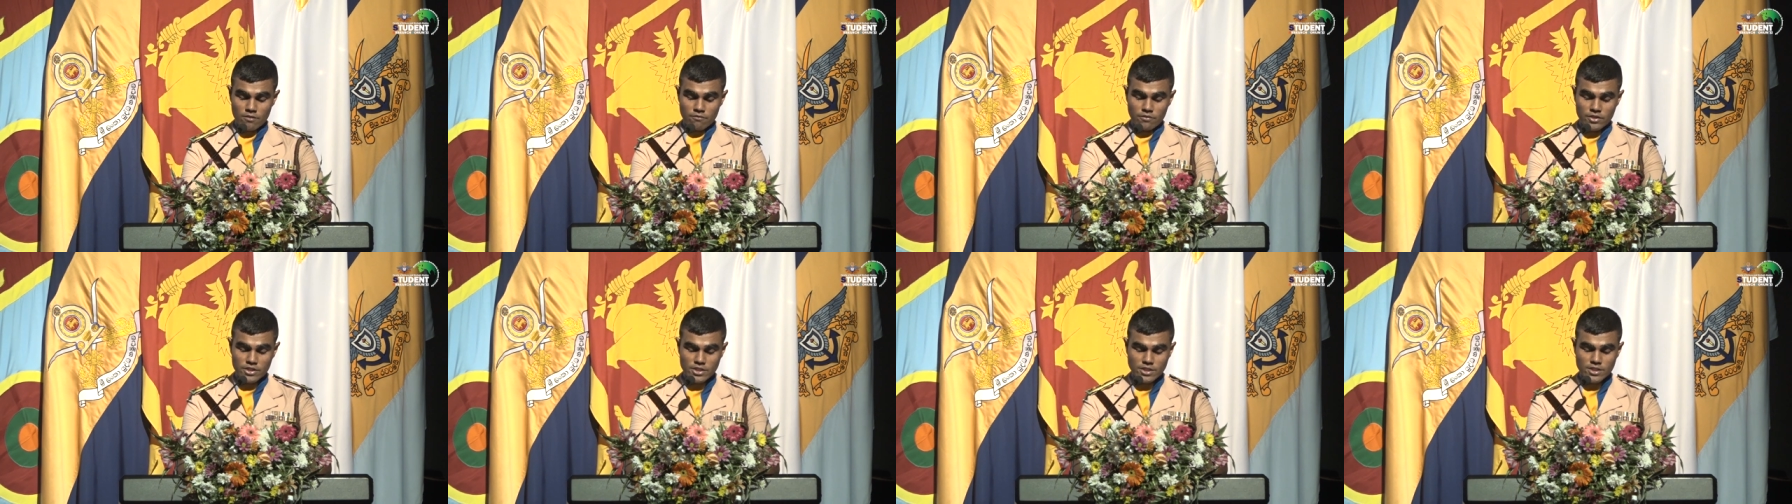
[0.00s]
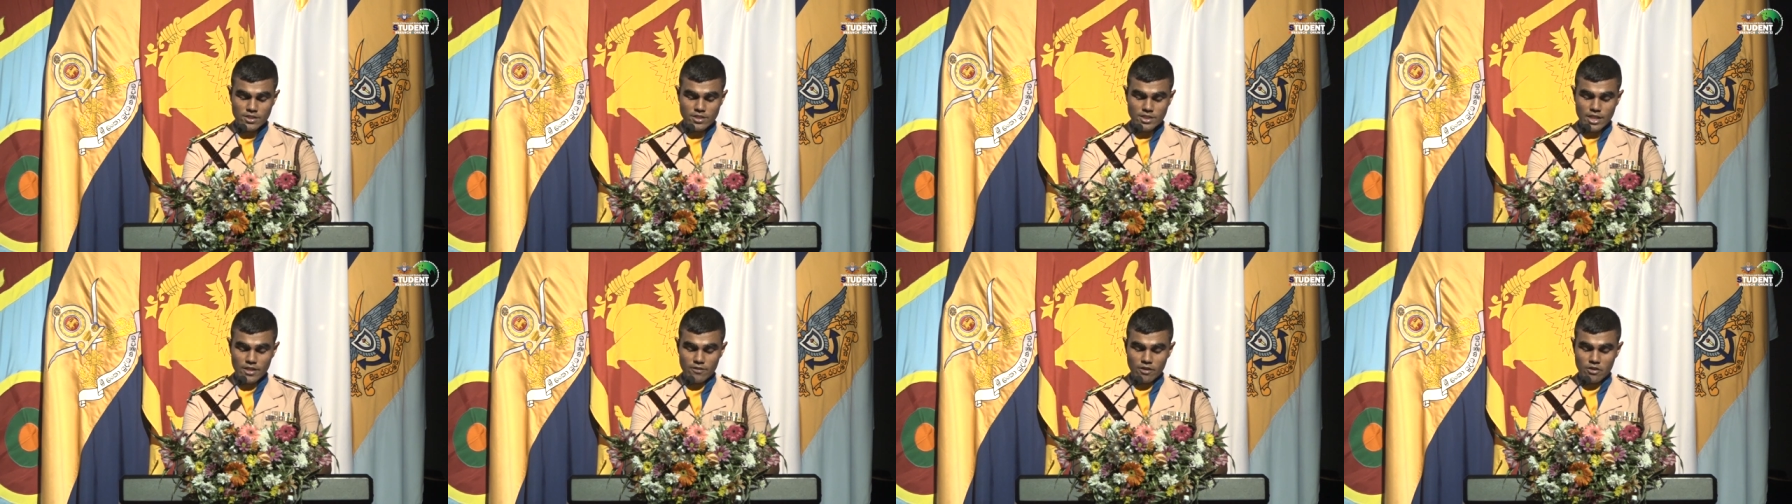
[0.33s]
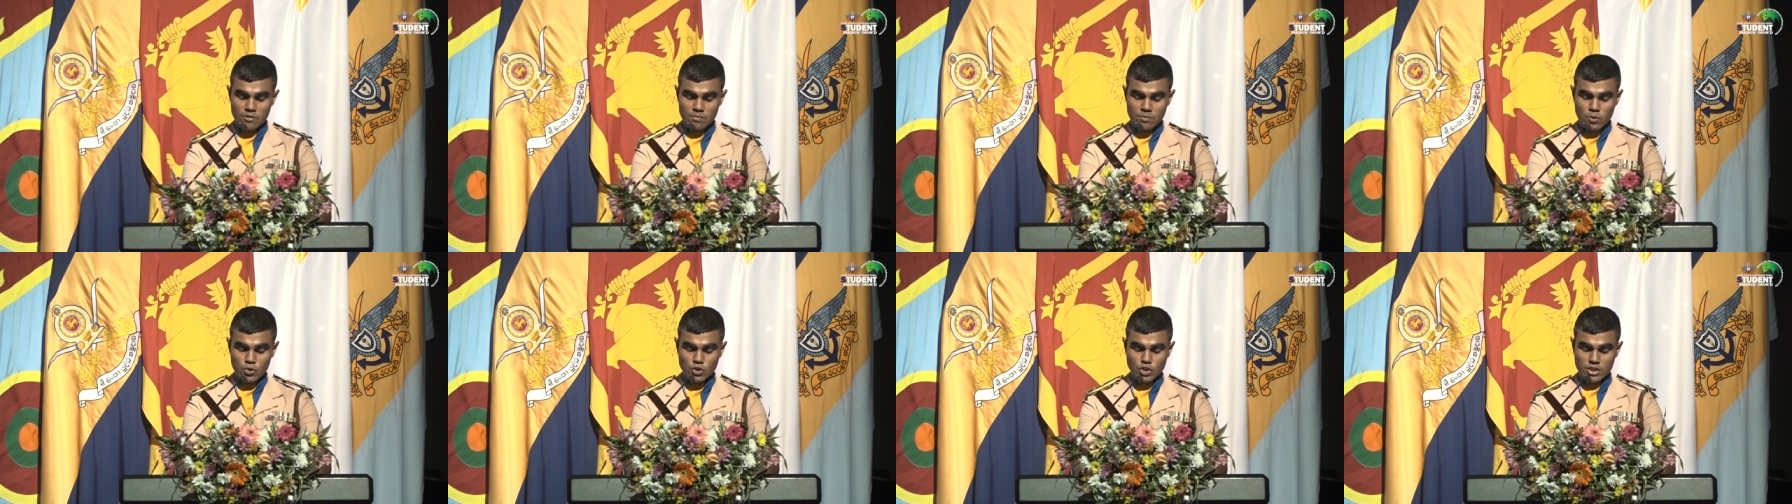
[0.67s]
Vishnu
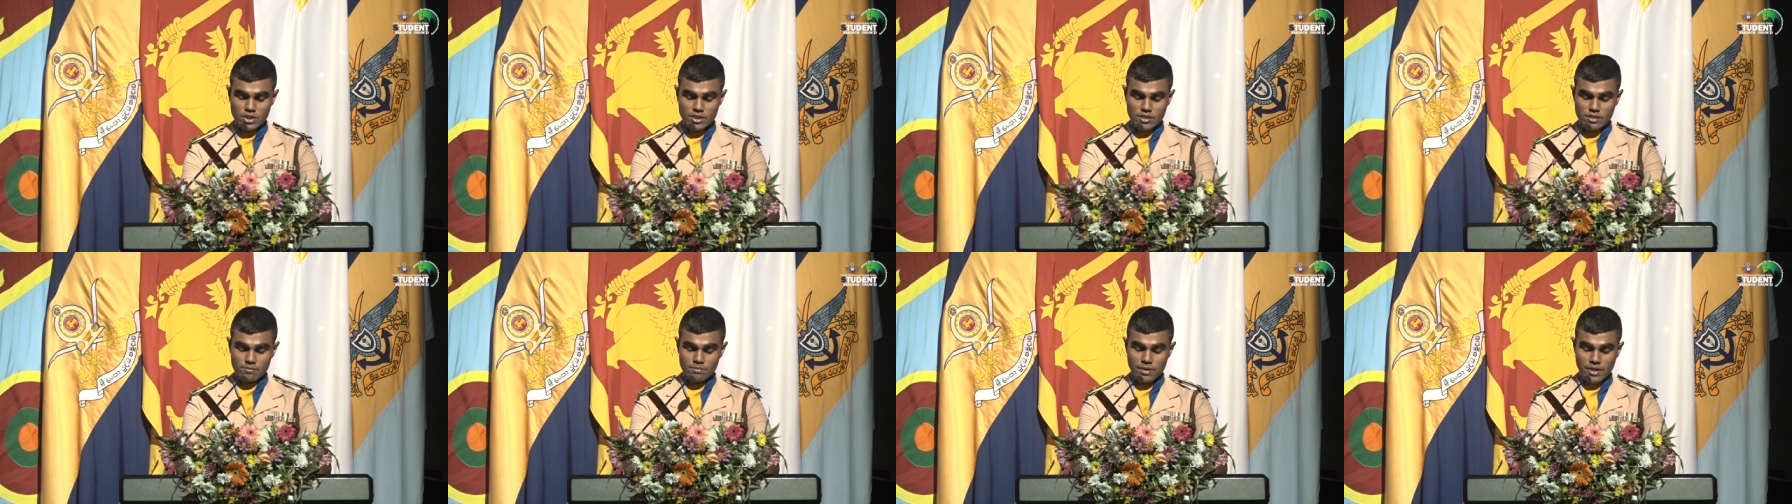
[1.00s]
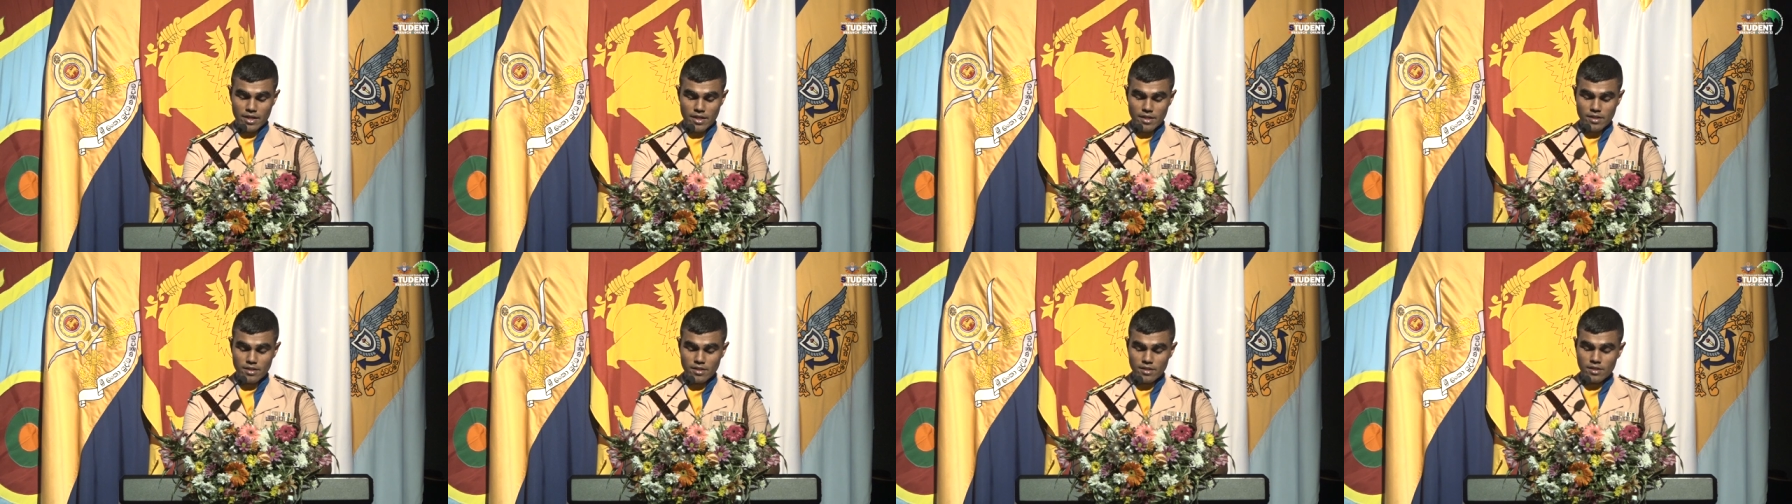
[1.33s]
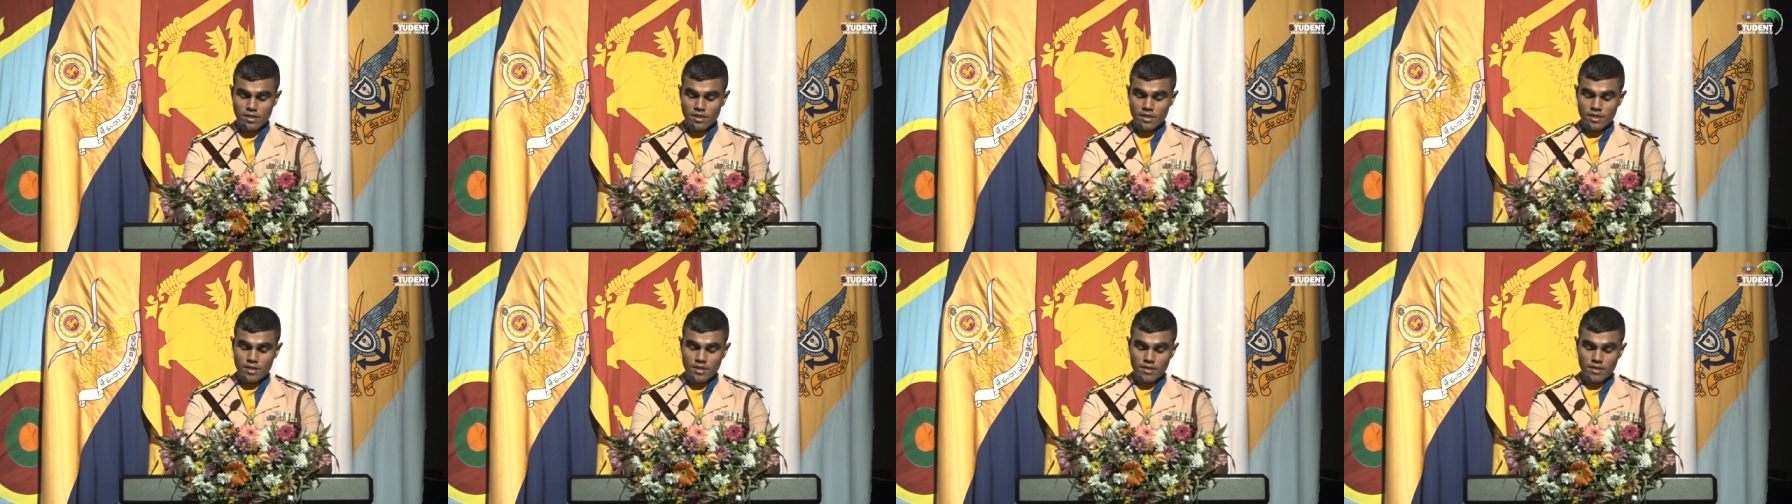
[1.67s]
Seva Medal,